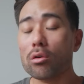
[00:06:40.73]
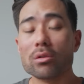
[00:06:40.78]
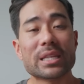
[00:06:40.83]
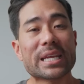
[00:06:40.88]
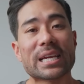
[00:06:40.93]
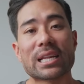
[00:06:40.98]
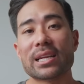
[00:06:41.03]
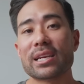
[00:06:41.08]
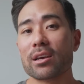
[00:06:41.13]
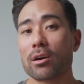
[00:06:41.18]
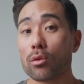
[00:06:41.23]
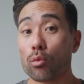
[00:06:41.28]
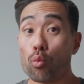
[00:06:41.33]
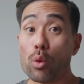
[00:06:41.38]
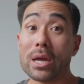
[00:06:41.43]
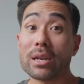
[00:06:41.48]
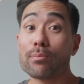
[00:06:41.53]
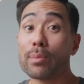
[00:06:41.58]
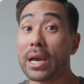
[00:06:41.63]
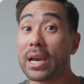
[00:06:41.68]
all neatly on
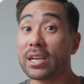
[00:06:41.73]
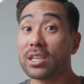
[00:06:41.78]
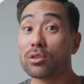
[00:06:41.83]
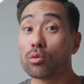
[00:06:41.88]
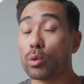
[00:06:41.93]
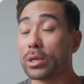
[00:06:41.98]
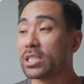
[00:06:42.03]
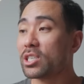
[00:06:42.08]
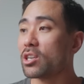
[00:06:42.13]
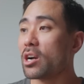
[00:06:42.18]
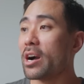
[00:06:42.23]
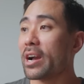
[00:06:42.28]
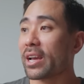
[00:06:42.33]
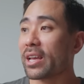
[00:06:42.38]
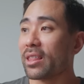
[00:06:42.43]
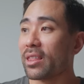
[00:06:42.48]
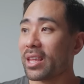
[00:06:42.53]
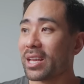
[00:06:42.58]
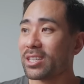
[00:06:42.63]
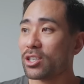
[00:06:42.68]
one page, which I
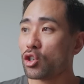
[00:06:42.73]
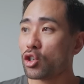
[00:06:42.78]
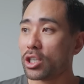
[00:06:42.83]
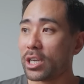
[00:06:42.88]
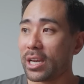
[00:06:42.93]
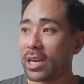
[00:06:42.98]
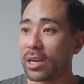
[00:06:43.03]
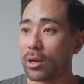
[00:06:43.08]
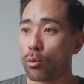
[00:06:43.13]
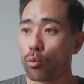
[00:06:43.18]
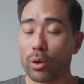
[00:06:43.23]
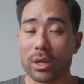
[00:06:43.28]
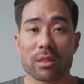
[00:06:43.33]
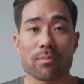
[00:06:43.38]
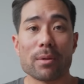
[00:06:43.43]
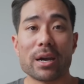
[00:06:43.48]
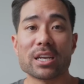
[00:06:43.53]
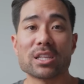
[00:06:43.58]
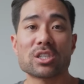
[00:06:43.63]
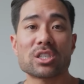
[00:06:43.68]
can then share
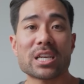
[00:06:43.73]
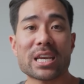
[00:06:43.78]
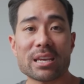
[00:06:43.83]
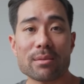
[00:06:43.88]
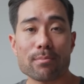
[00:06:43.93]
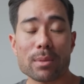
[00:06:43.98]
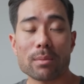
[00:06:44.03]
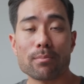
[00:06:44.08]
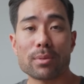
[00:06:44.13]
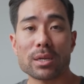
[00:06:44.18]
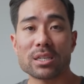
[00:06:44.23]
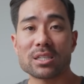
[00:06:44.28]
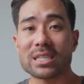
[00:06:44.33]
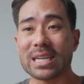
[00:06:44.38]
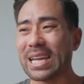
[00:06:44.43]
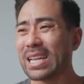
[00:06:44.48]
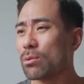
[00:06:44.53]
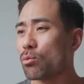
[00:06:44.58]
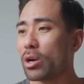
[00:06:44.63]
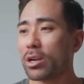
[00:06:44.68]
with my team members,
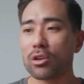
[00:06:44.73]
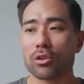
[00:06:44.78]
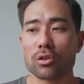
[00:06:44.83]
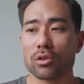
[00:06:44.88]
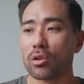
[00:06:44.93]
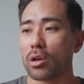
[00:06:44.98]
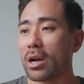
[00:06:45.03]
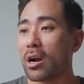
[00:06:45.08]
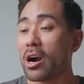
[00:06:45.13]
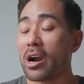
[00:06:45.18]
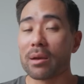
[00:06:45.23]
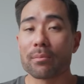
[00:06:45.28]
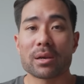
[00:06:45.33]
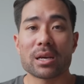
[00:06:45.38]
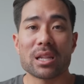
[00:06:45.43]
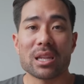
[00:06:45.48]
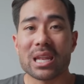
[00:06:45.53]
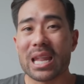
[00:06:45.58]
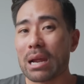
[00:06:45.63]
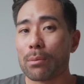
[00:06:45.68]
anyone who I'm
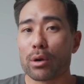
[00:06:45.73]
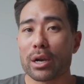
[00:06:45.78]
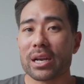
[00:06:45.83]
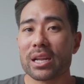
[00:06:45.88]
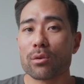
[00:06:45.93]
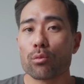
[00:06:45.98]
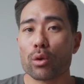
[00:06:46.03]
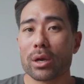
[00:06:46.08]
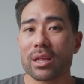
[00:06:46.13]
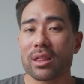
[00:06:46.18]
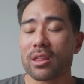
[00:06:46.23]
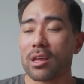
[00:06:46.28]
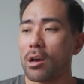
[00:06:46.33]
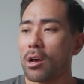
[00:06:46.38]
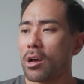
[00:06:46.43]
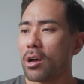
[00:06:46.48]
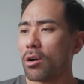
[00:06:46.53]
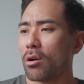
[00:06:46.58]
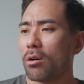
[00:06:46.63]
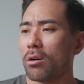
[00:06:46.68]
collaborating with,
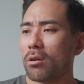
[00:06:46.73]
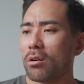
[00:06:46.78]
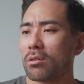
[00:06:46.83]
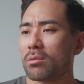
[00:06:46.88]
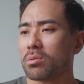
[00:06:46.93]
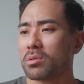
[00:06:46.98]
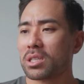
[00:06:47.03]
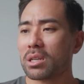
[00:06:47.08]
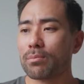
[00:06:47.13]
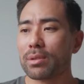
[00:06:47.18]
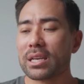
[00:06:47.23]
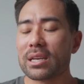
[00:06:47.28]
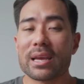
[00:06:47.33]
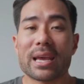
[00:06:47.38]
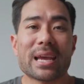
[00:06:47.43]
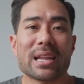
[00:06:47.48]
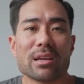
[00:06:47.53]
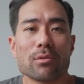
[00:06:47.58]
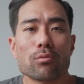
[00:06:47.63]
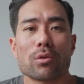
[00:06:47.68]
or simply
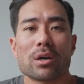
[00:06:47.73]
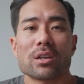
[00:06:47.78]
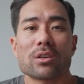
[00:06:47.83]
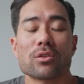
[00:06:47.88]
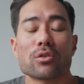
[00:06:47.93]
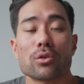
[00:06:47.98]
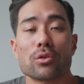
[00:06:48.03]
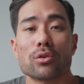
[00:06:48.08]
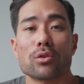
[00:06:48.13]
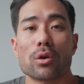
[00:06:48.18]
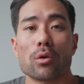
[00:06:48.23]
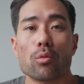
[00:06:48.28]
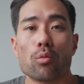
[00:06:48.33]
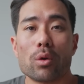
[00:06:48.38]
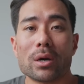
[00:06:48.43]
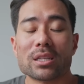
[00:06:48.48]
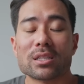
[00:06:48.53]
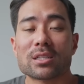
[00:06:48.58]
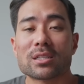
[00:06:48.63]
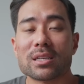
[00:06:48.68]
anyone who
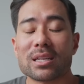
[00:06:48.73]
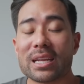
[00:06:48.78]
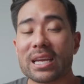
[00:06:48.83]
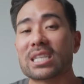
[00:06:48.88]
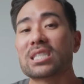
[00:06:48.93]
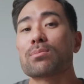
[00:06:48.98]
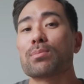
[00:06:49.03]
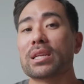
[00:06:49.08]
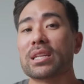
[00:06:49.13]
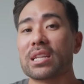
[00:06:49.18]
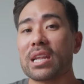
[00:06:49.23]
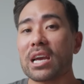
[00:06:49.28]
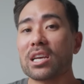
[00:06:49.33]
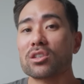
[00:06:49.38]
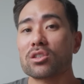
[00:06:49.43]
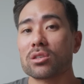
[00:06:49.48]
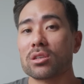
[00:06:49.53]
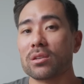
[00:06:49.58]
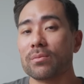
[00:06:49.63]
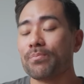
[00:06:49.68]
wants an
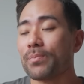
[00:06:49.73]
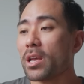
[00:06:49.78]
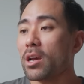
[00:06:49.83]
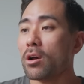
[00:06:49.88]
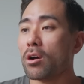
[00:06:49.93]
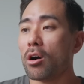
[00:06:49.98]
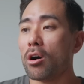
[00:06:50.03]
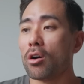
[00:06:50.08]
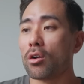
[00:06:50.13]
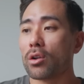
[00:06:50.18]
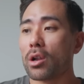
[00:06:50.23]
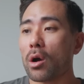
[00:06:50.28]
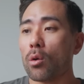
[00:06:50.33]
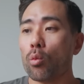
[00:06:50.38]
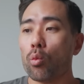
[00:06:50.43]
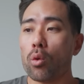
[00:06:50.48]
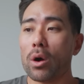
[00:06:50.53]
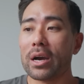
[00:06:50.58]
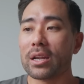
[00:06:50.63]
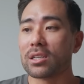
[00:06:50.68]
explanation on
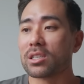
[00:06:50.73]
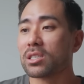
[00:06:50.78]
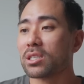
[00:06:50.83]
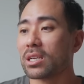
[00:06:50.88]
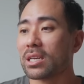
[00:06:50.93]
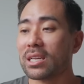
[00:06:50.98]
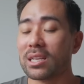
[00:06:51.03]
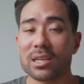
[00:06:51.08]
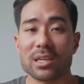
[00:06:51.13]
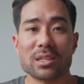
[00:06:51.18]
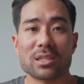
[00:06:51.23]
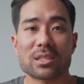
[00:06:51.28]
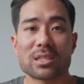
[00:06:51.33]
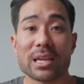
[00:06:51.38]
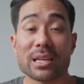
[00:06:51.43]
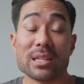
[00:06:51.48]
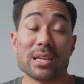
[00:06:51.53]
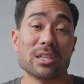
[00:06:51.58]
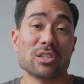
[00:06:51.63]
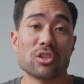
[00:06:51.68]
what it is
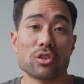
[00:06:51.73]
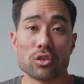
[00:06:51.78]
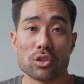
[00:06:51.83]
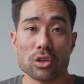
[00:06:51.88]
they need to